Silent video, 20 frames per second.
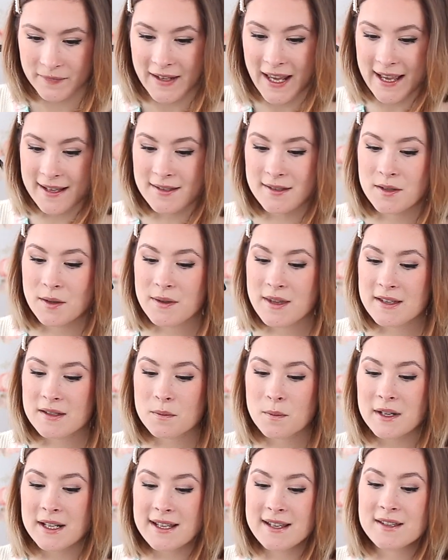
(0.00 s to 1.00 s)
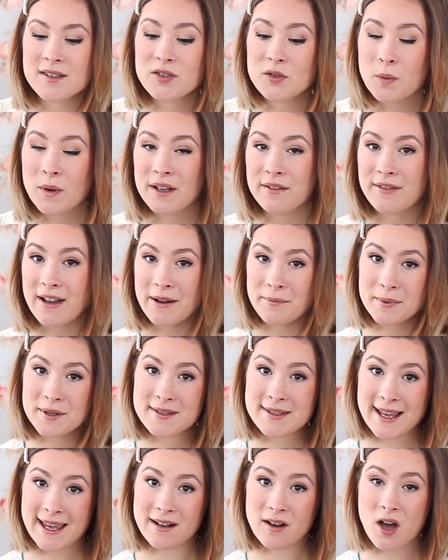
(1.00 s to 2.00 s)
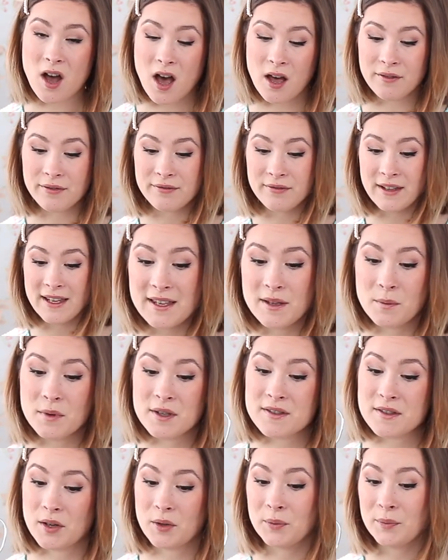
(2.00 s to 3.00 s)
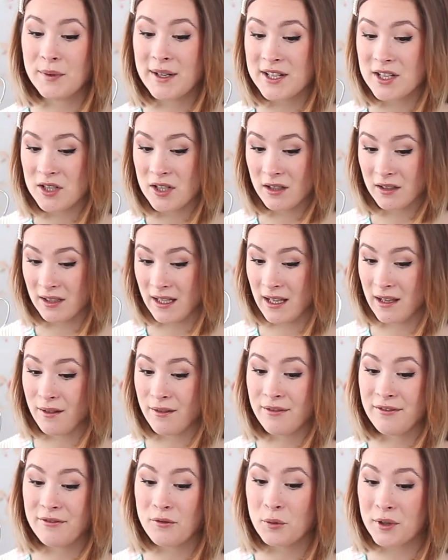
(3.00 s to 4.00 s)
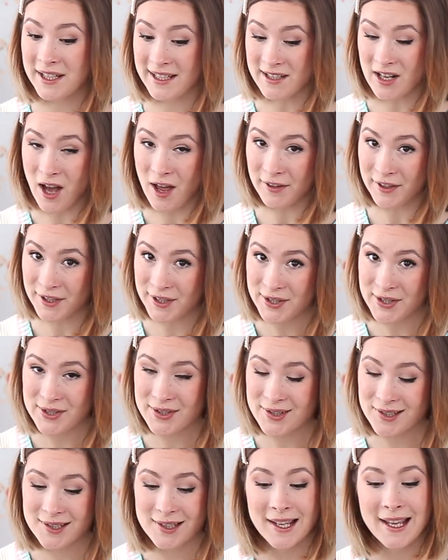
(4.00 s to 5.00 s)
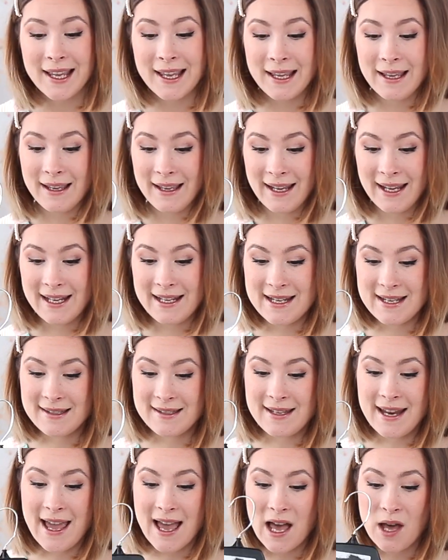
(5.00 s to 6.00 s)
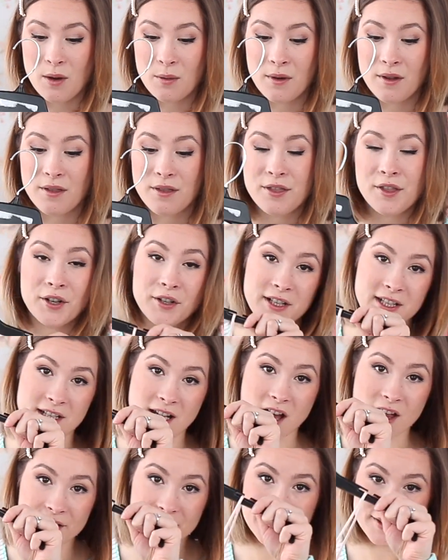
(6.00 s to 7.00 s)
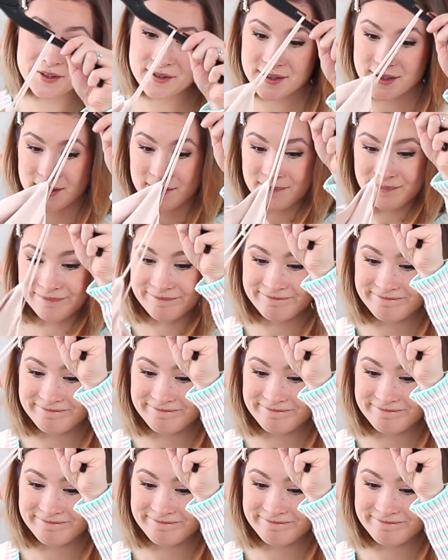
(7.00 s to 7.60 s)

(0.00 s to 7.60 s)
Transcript: Yes, so this one is twenty-five percent off. It was originally forty dollars. It is now thirty dollars.